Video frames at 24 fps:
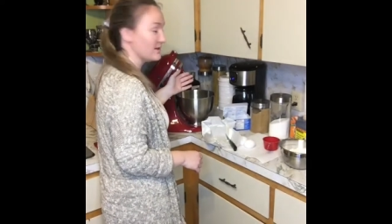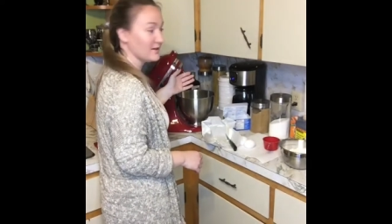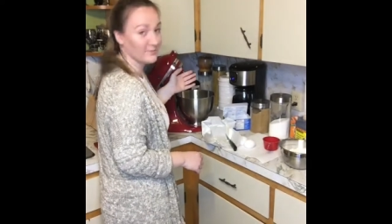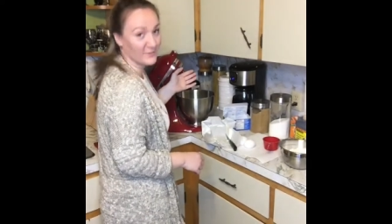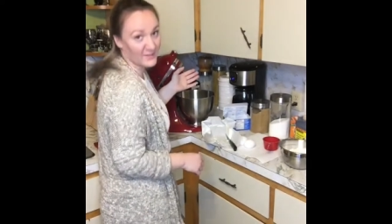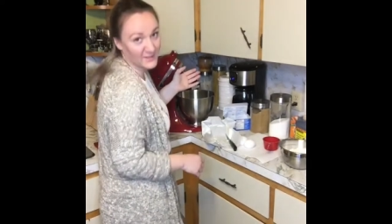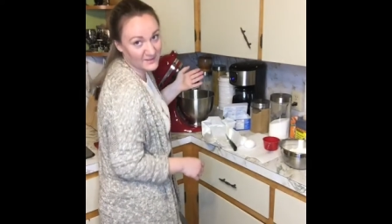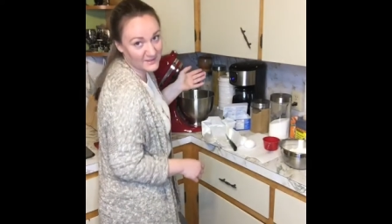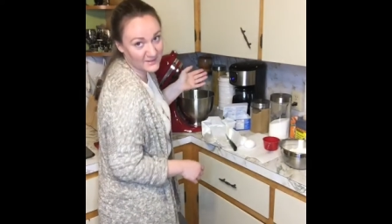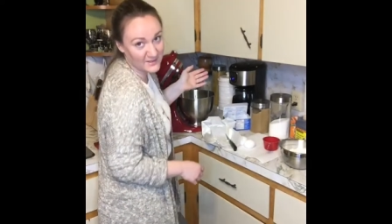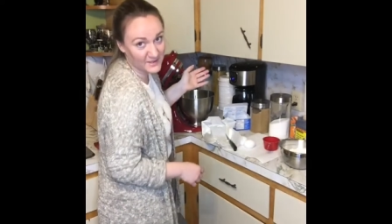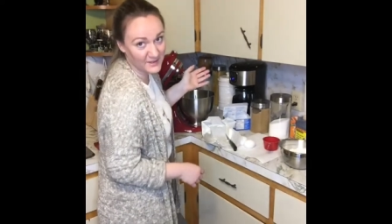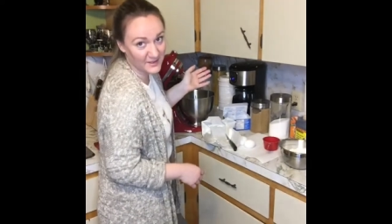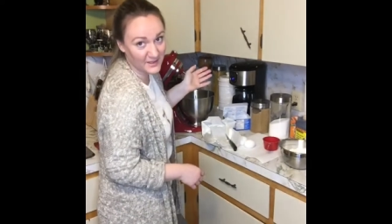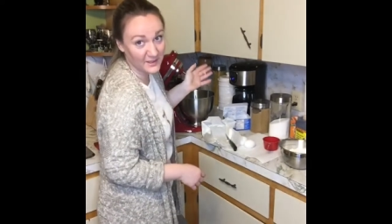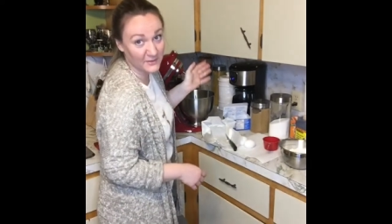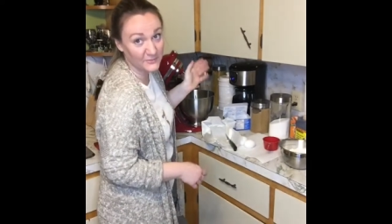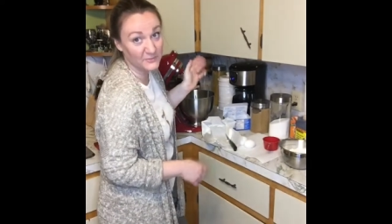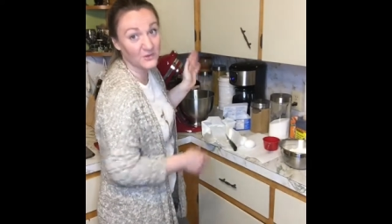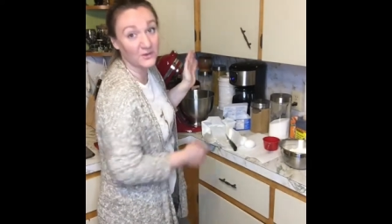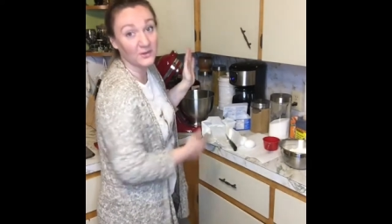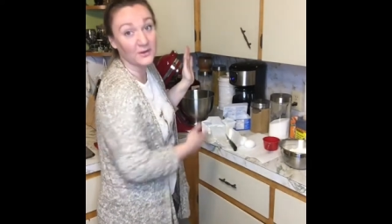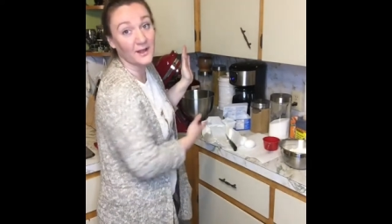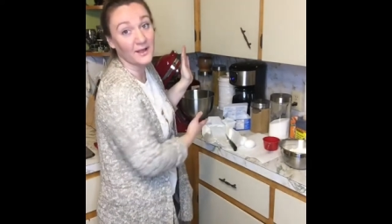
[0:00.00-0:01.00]
your mixer if
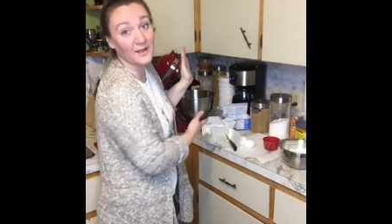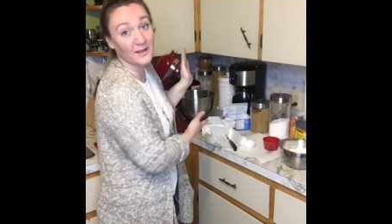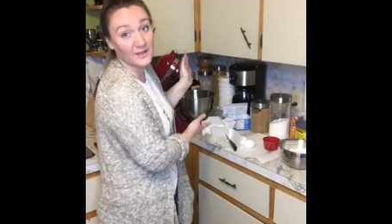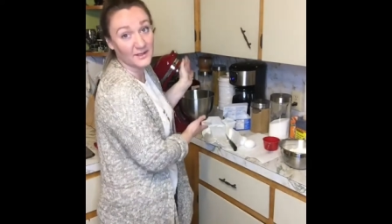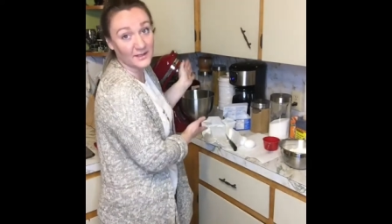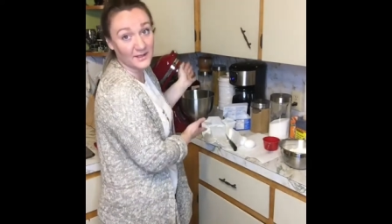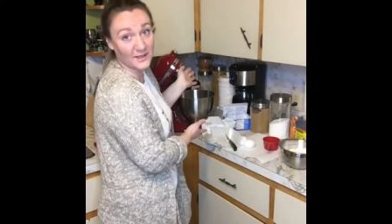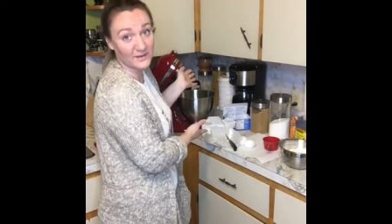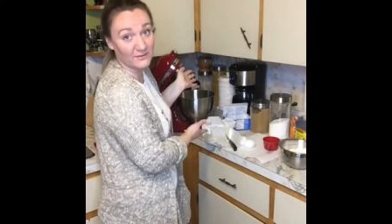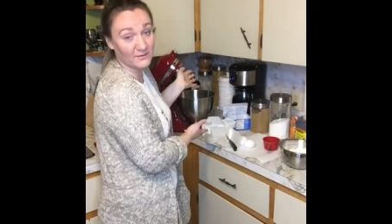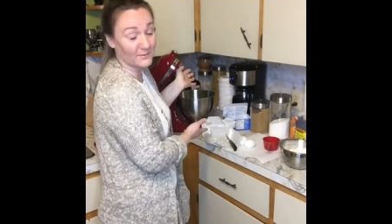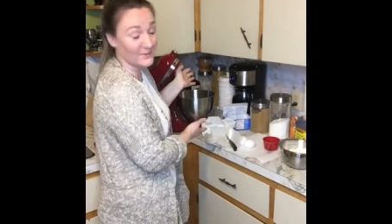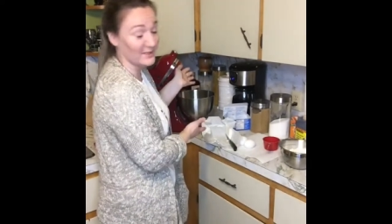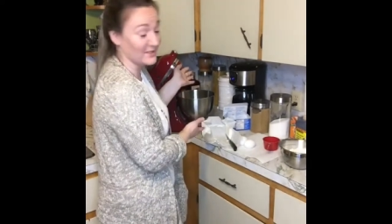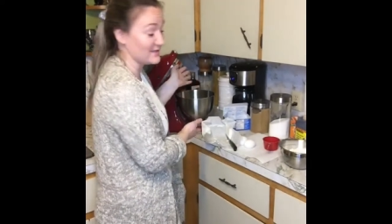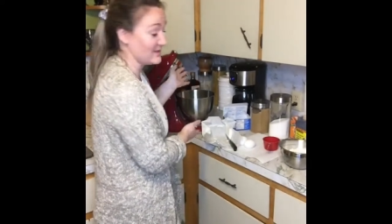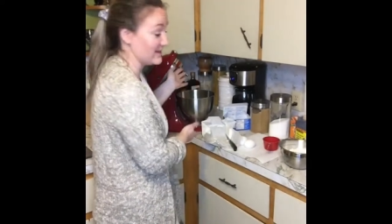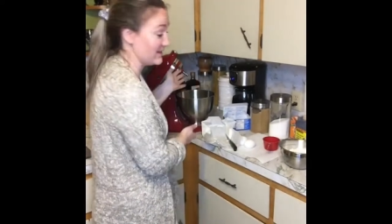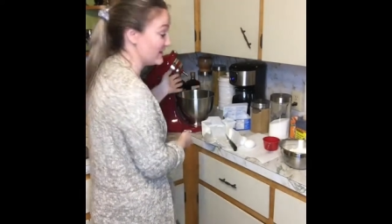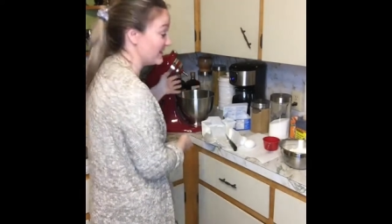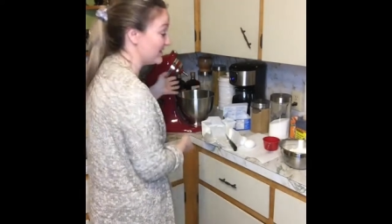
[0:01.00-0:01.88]
you're lucky to have a mixer.